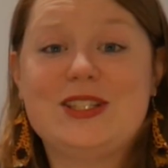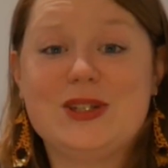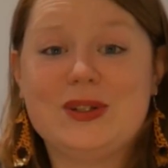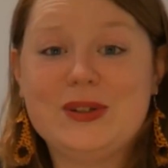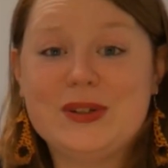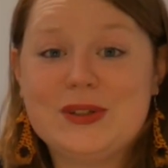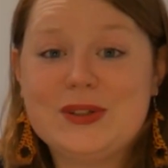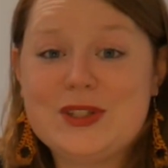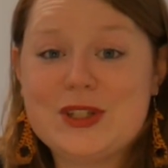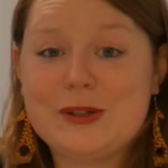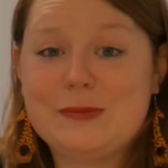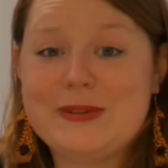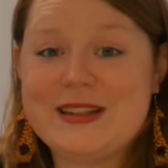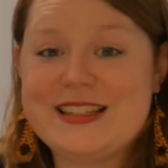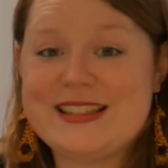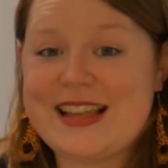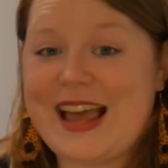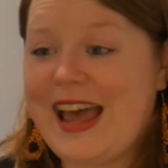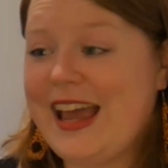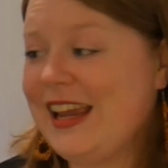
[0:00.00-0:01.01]
do to be
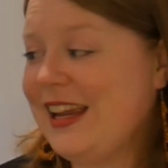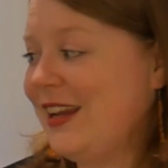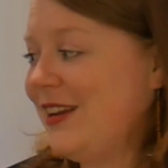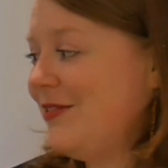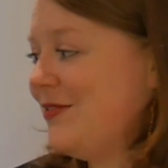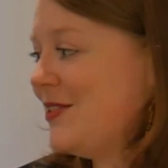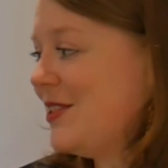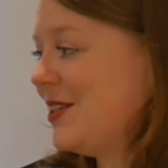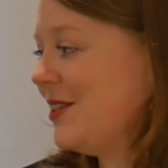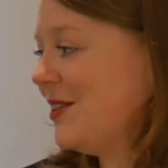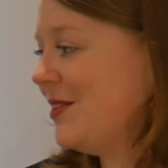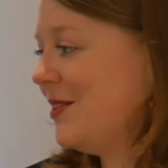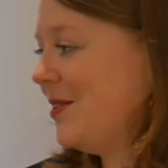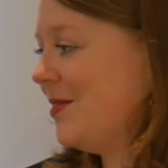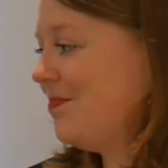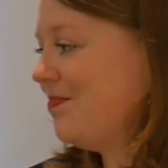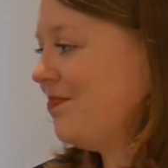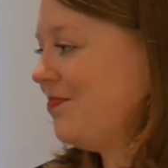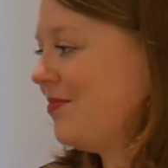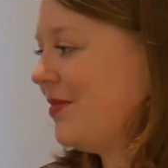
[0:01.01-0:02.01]
saved?"
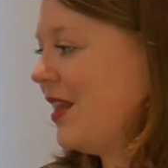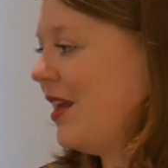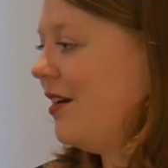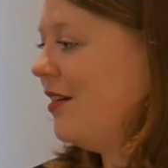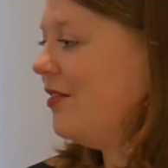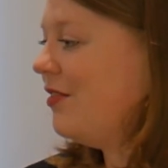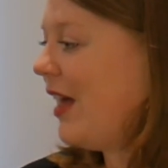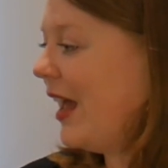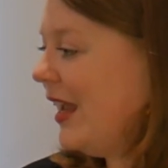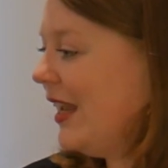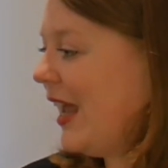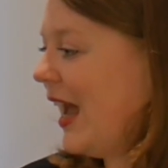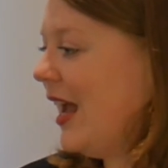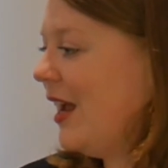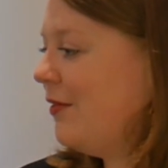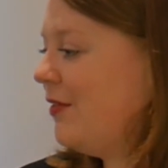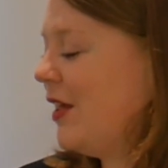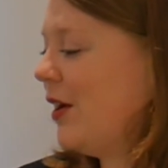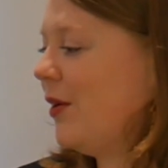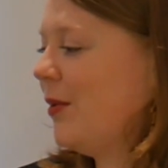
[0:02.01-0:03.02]
They
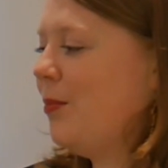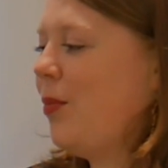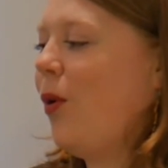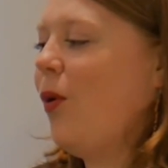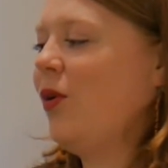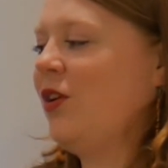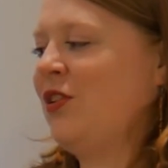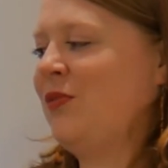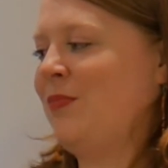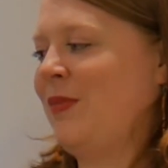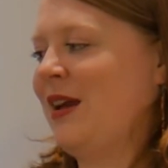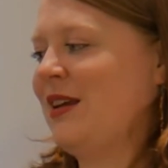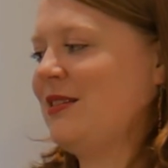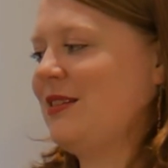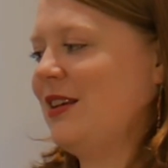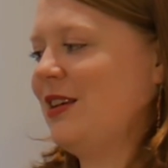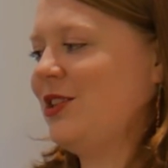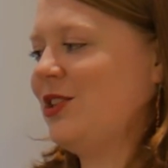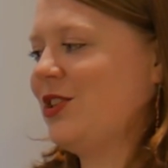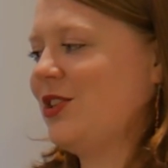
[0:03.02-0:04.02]
gave their important
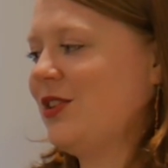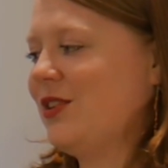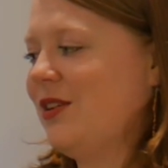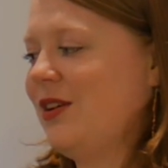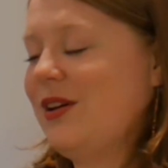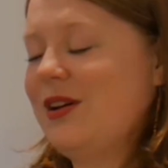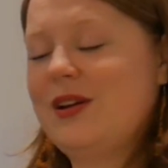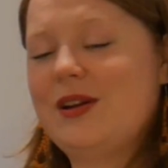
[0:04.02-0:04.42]
message.